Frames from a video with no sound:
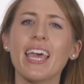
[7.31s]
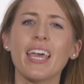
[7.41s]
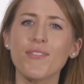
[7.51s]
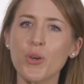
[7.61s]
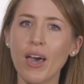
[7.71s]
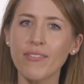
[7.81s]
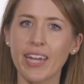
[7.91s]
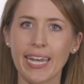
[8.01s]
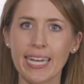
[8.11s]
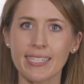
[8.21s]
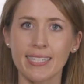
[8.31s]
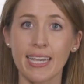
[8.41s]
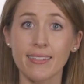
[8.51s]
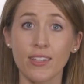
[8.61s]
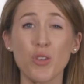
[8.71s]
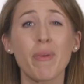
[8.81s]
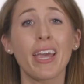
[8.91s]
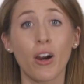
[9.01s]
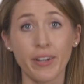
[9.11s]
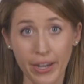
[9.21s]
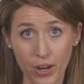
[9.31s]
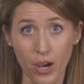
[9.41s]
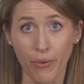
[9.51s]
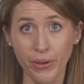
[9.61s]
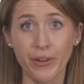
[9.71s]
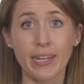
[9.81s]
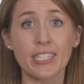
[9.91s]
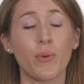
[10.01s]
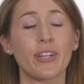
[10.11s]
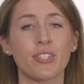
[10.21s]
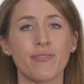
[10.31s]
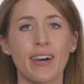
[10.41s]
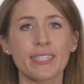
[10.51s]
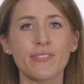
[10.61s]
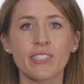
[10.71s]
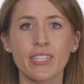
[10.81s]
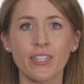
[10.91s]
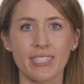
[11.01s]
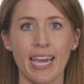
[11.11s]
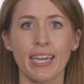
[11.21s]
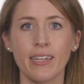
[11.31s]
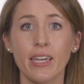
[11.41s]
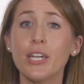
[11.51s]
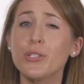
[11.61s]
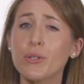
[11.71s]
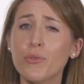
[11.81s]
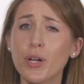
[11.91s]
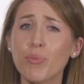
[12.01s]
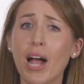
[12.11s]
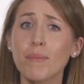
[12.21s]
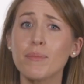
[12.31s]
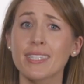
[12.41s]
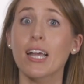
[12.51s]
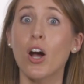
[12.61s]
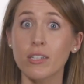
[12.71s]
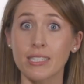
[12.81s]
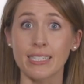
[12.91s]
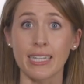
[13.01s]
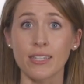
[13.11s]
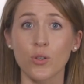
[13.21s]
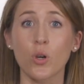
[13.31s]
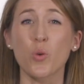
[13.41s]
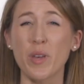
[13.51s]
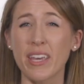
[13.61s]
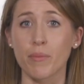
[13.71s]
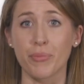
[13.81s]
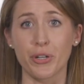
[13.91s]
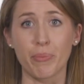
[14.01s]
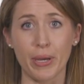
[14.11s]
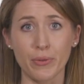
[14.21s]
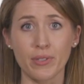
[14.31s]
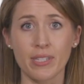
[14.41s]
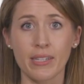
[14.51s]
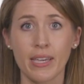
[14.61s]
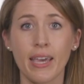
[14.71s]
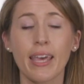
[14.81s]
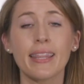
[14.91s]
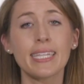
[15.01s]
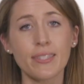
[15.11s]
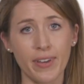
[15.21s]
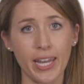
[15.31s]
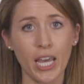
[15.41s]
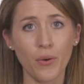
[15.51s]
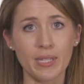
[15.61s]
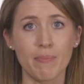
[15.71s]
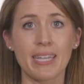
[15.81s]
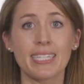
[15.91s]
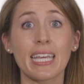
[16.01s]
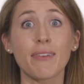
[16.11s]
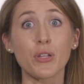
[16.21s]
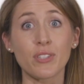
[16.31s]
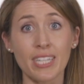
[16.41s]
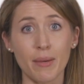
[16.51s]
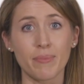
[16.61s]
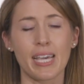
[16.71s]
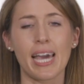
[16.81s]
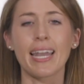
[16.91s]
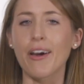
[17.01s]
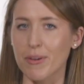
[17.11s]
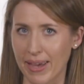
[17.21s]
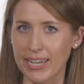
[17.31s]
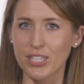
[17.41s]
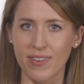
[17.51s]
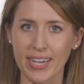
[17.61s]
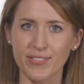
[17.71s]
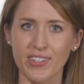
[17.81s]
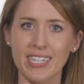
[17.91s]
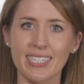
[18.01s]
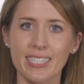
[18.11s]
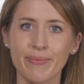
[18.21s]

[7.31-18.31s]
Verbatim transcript: If you have kidney disease, you may already know you need to watch the phosphorus in your diet to avoid problems like heart disease or weak and brittle bones. This video is meant to give you tips on how to manage phosphorus.